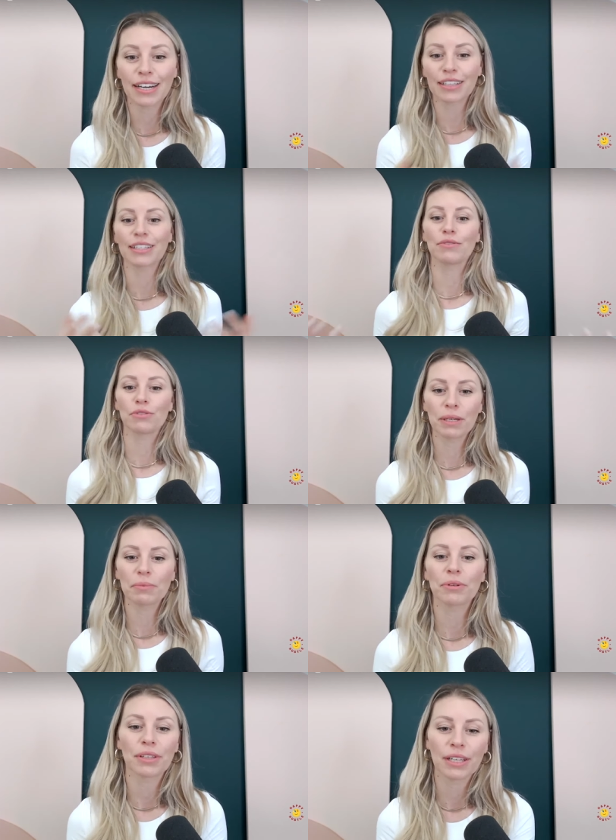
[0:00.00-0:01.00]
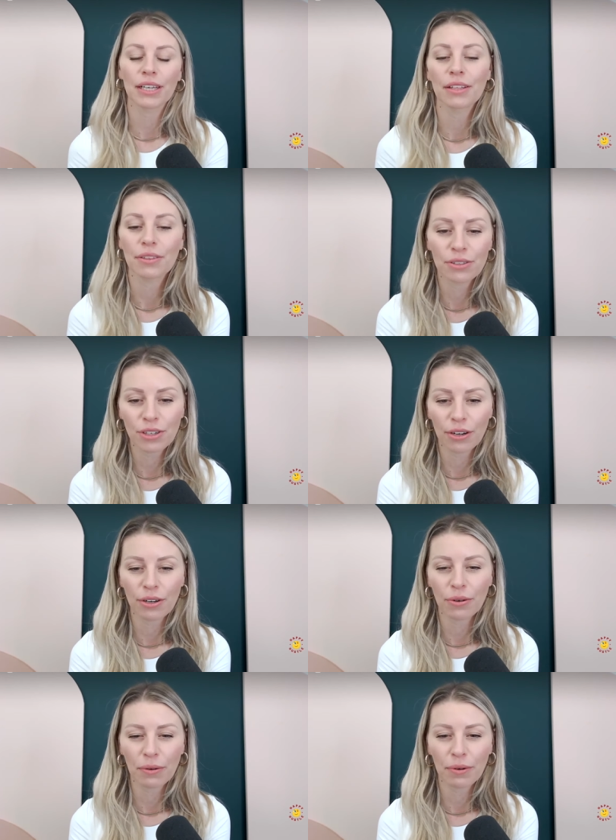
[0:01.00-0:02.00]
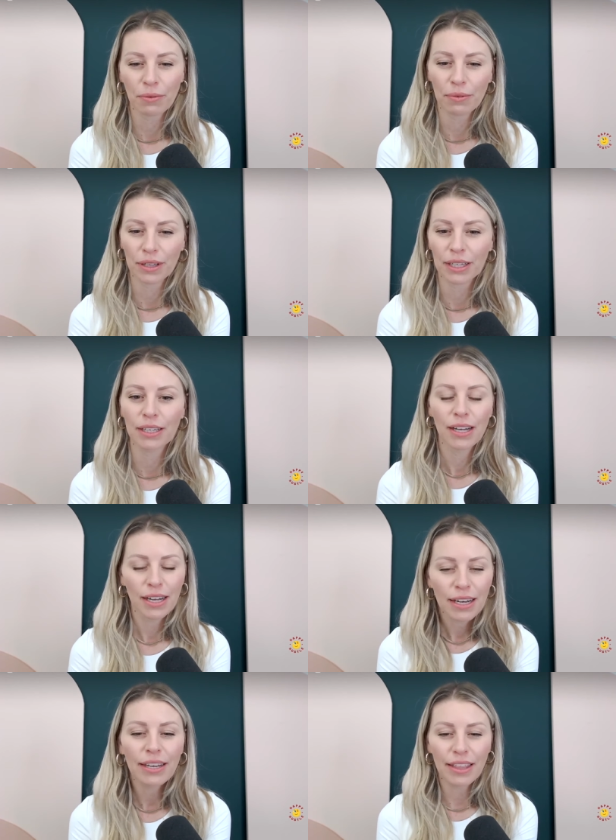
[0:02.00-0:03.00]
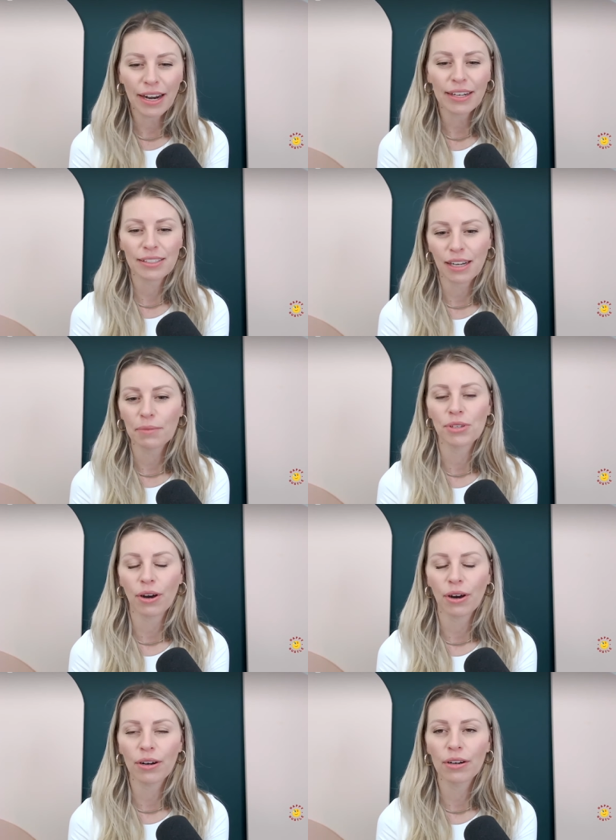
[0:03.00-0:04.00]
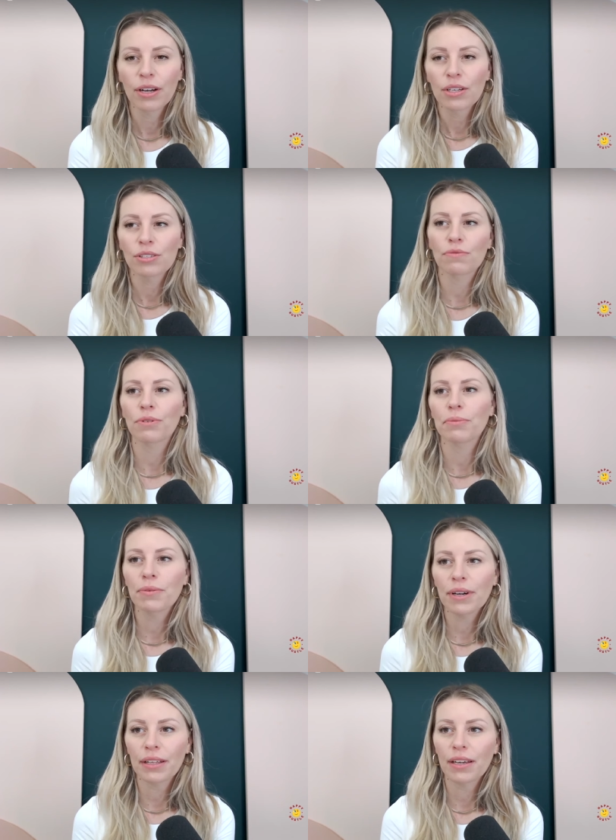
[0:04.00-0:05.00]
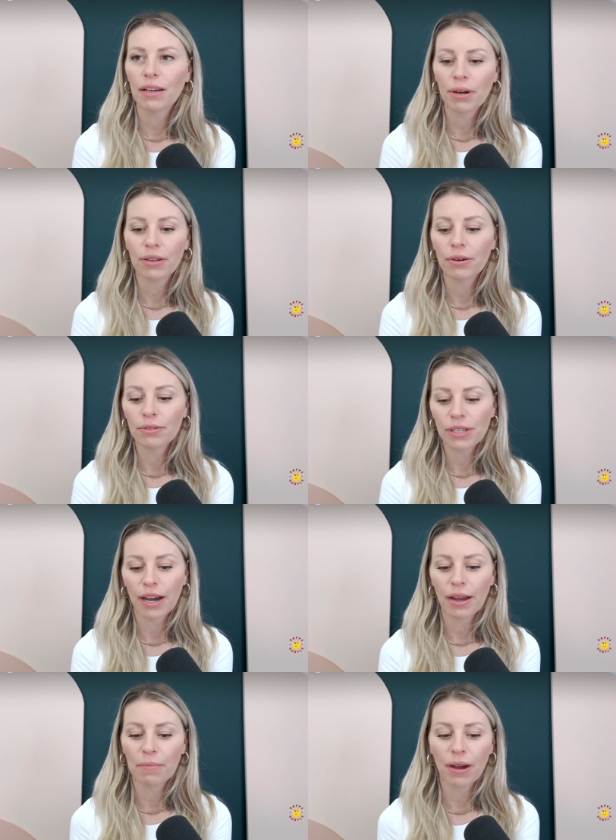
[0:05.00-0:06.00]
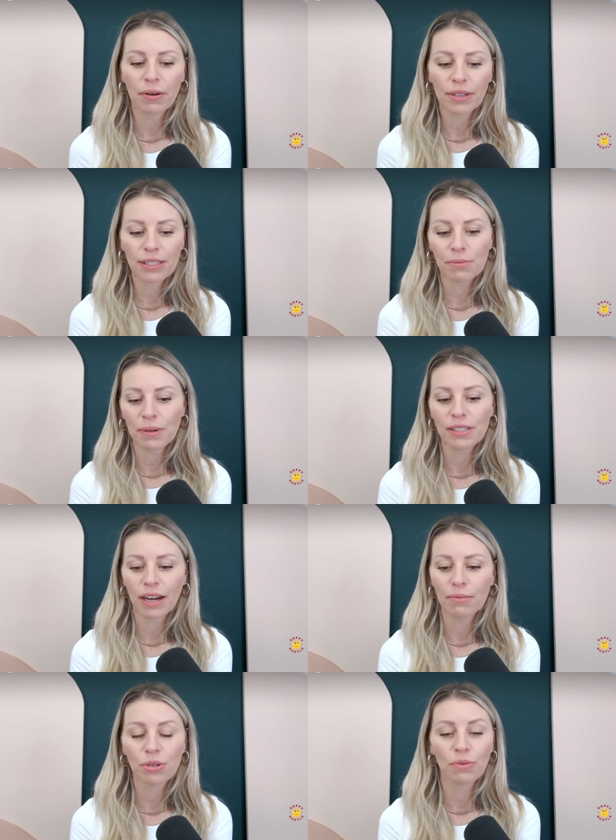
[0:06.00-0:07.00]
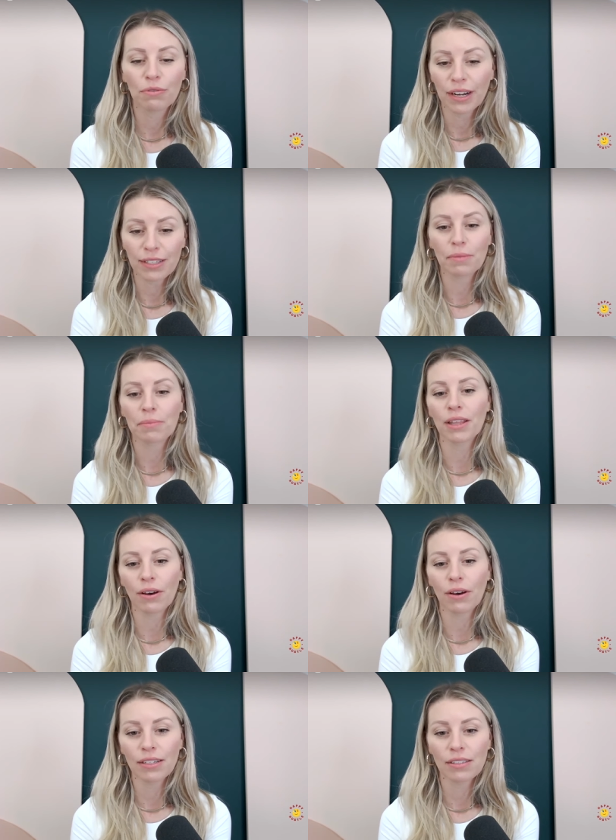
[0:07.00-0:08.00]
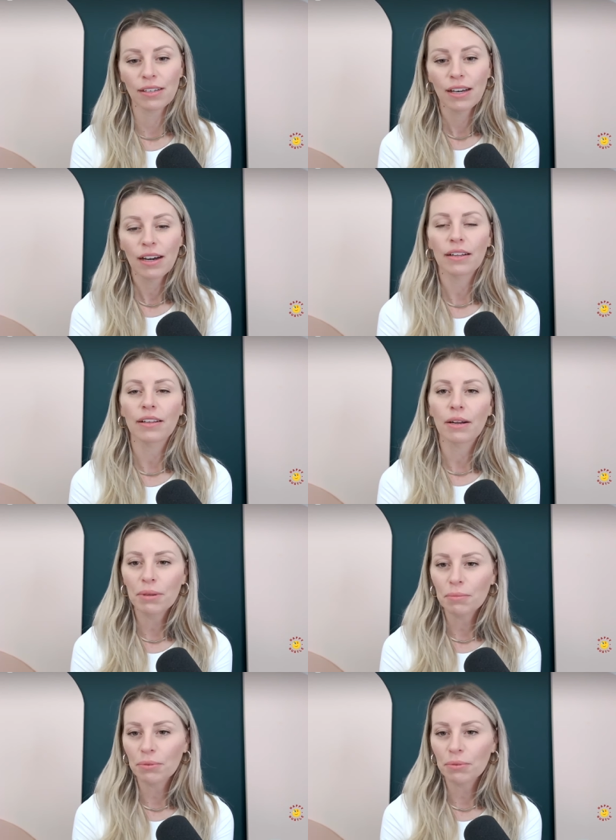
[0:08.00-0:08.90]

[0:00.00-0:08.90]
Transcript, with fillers: it kind of leaves people in the ethers not knowing what really the next steps are. So for me, when I think about alone time, I really spend time to reflect on my thoughts. A lot of hmm.